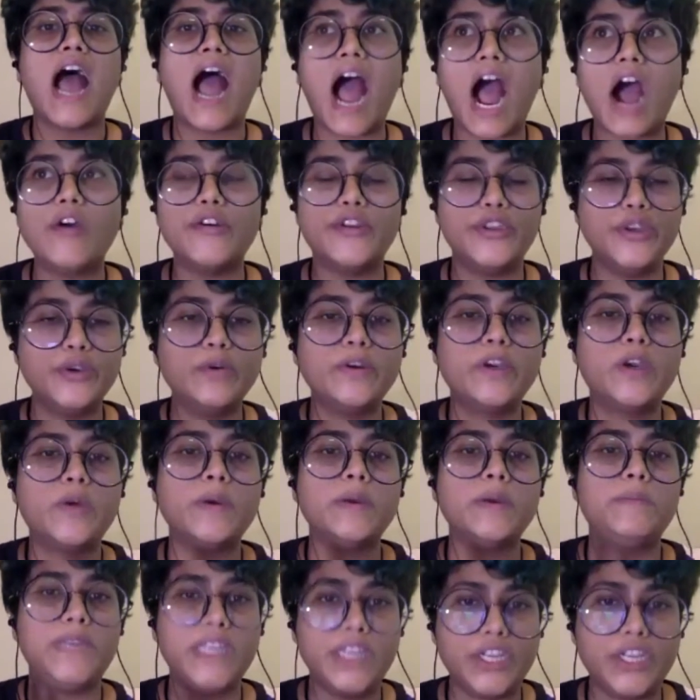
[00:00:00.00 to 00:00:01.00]
How do you
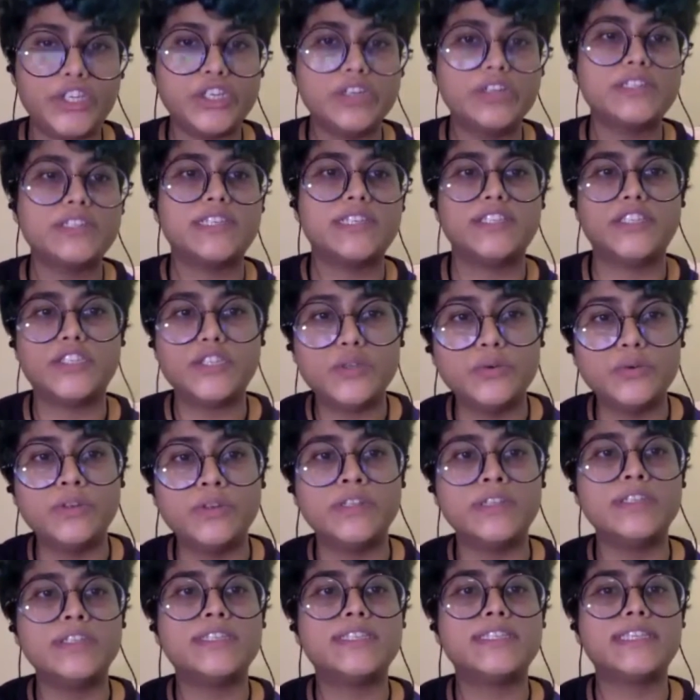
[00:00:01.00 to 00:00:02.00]
equip teachers and
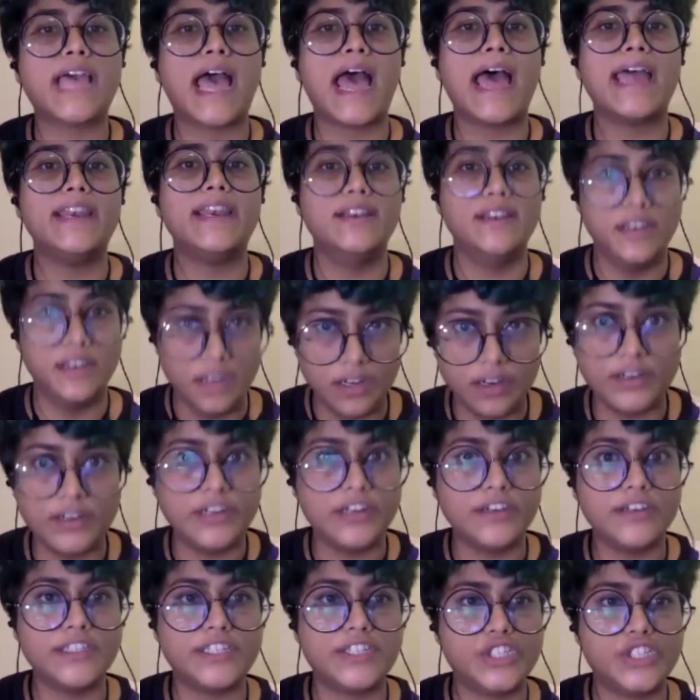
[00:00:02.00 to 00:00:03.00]
students and
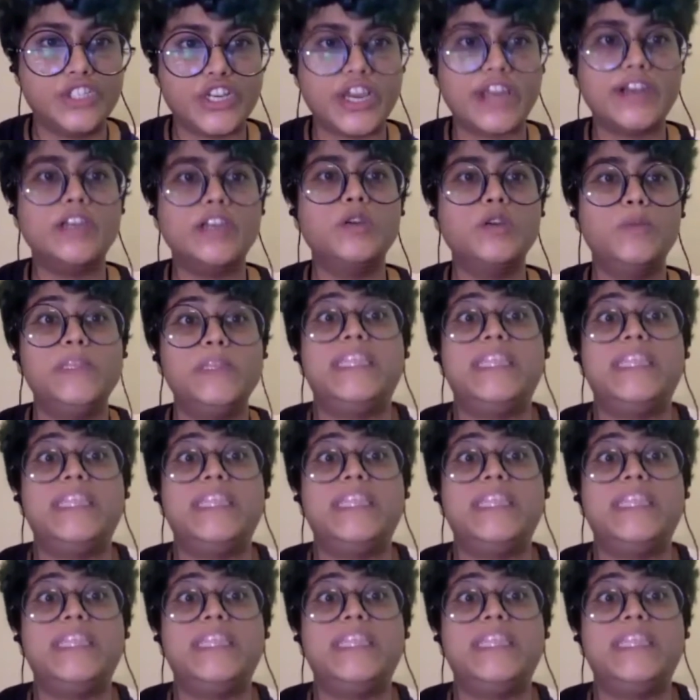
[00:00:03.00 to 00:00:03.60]
learners in general